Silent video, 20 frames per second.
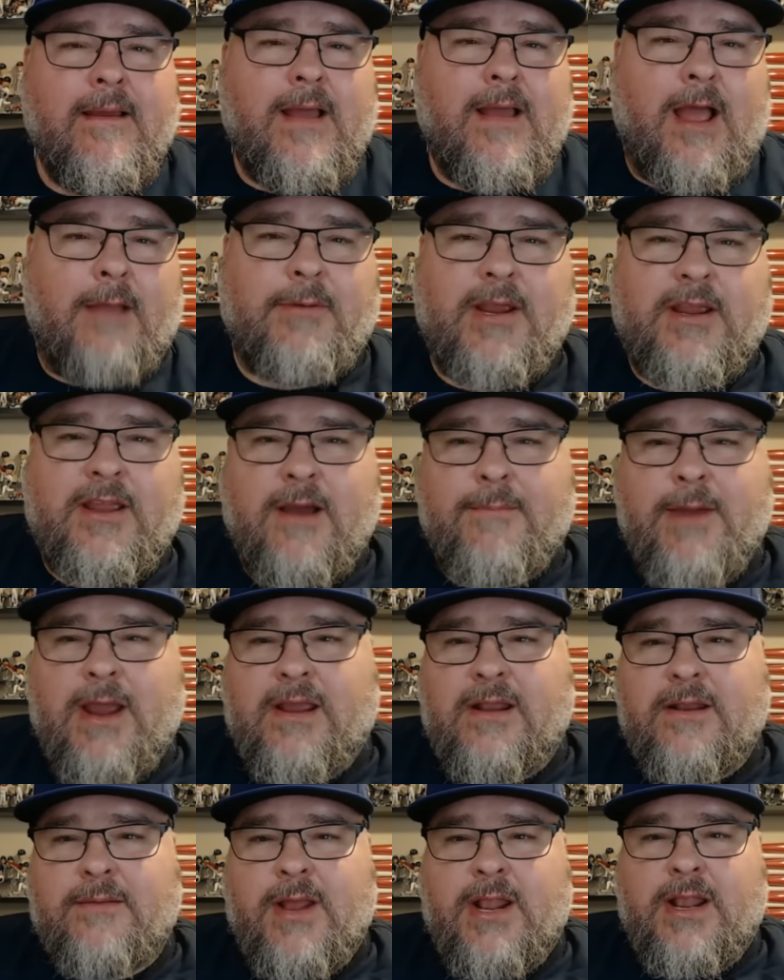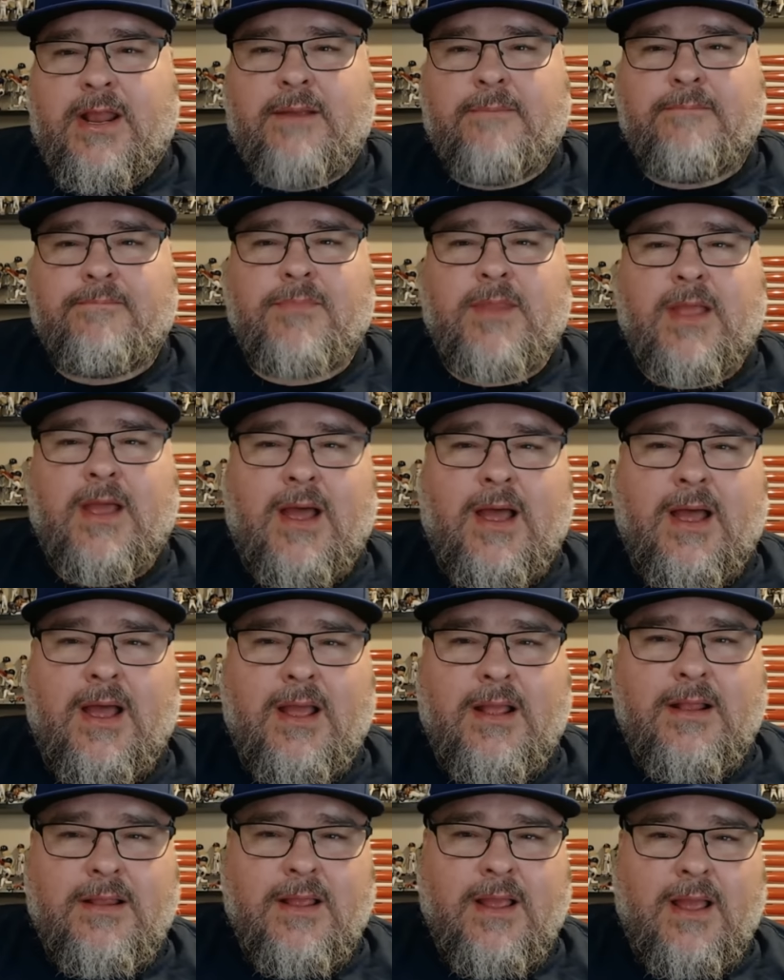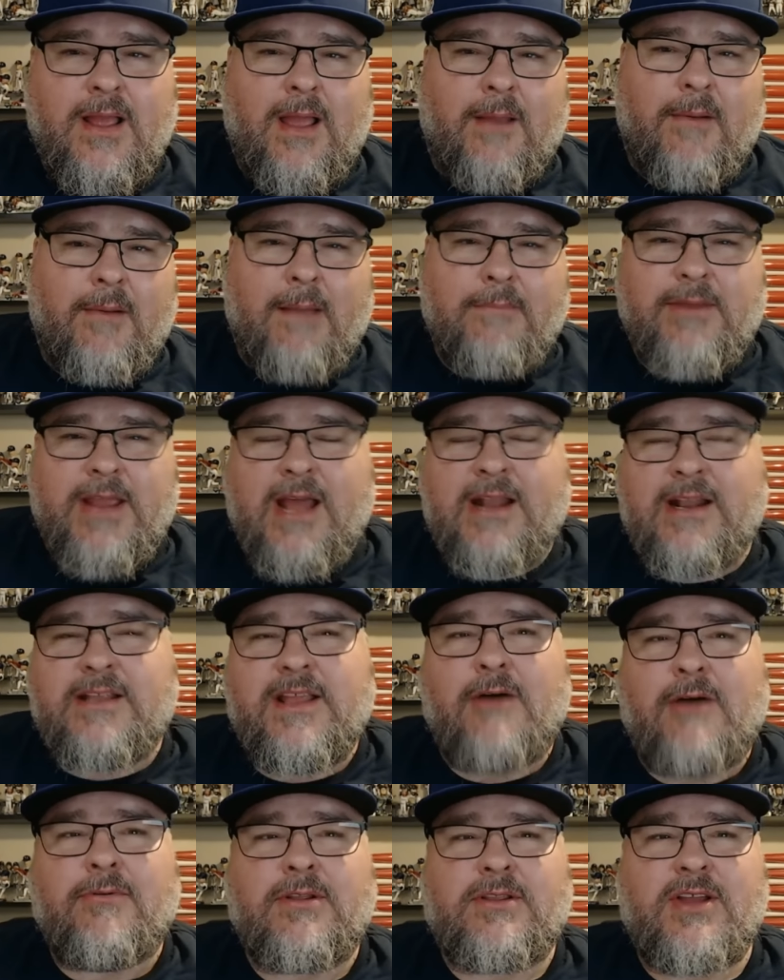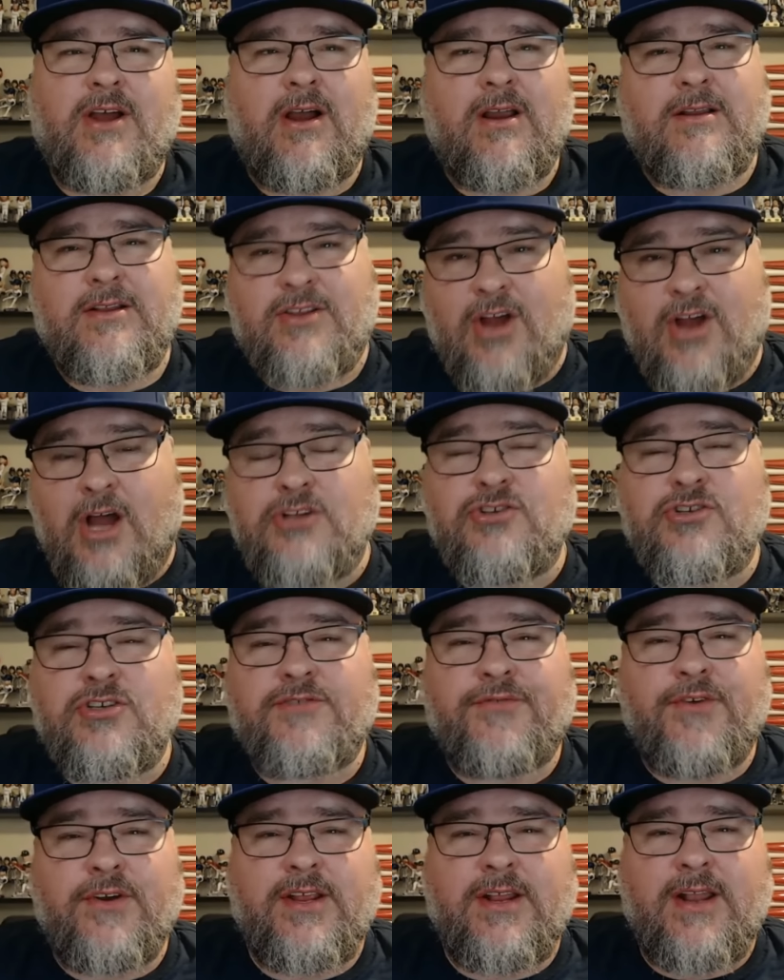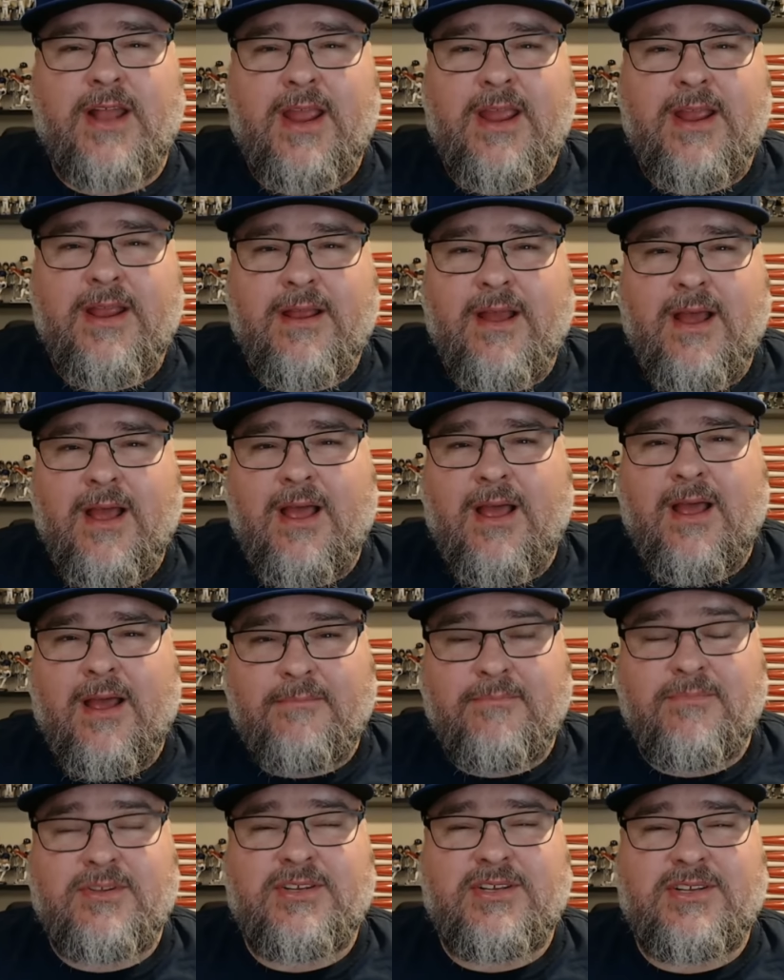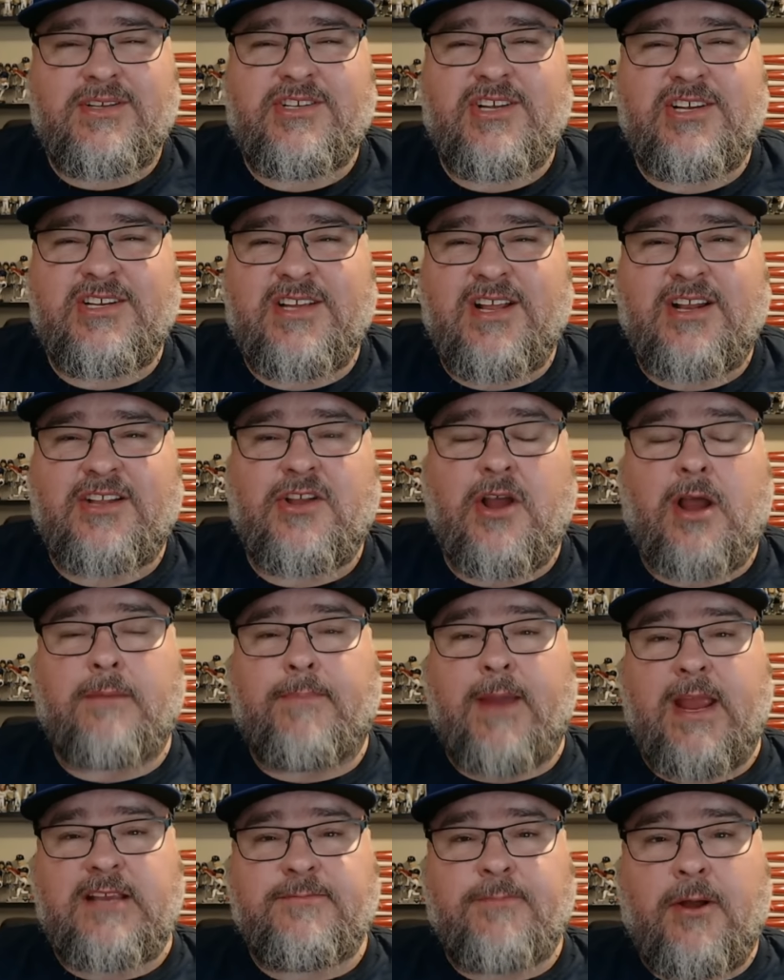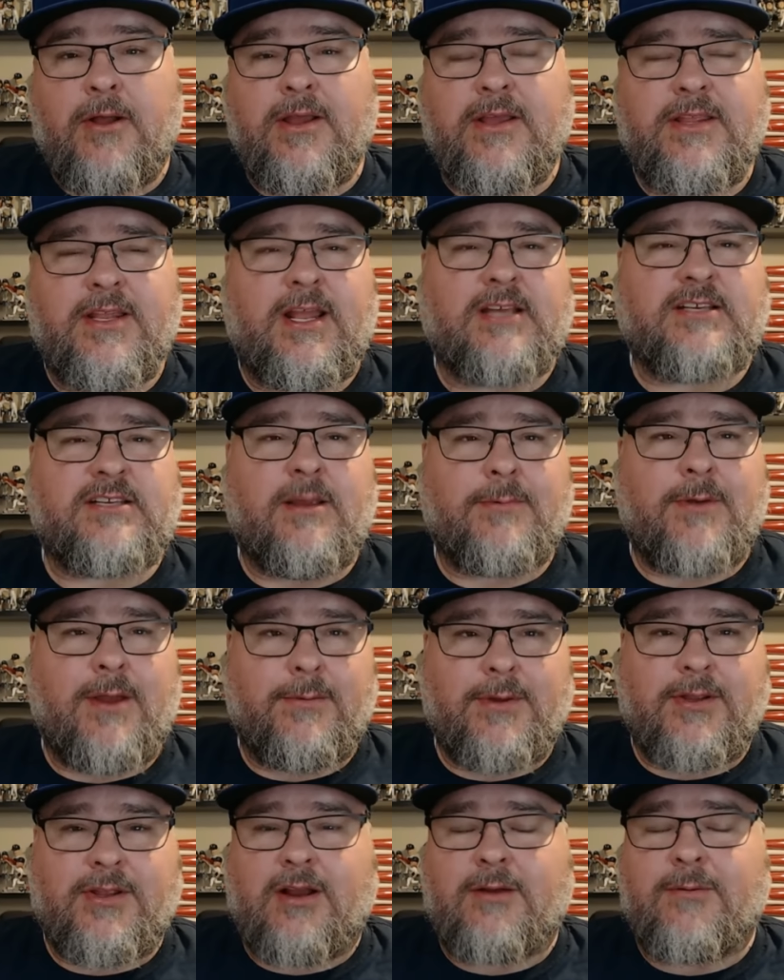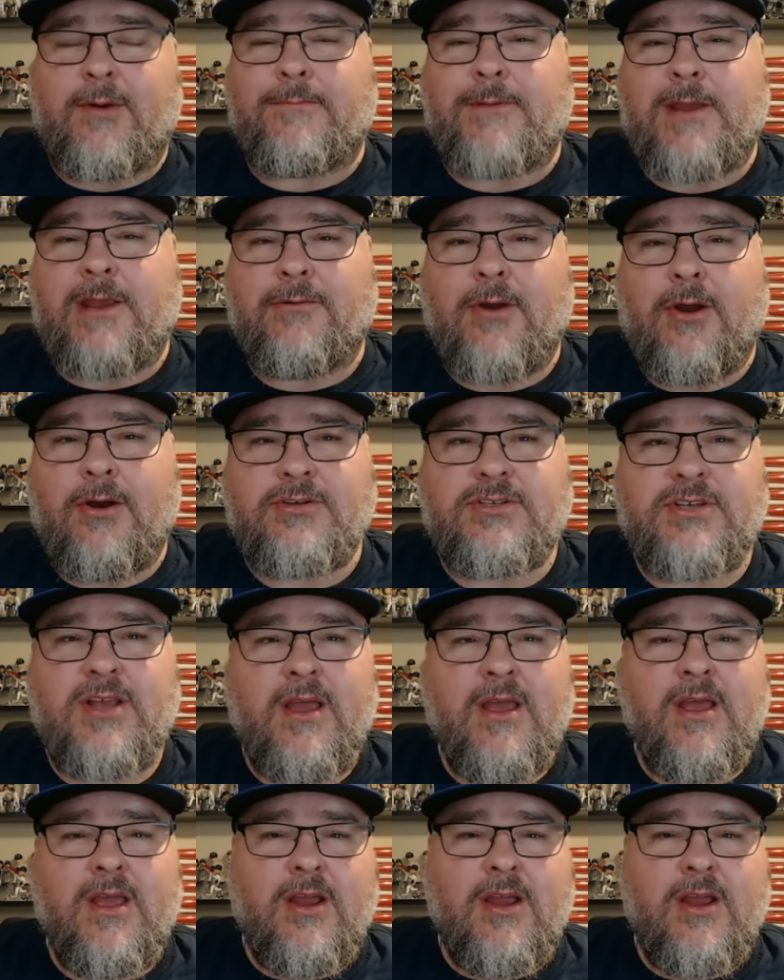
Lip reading: I'm going to come back in a minute. I'm kind of done with talking Dodgers for tonight. I'm just going to talk baseball in the next segment. I'm going to talk about Pete Rose.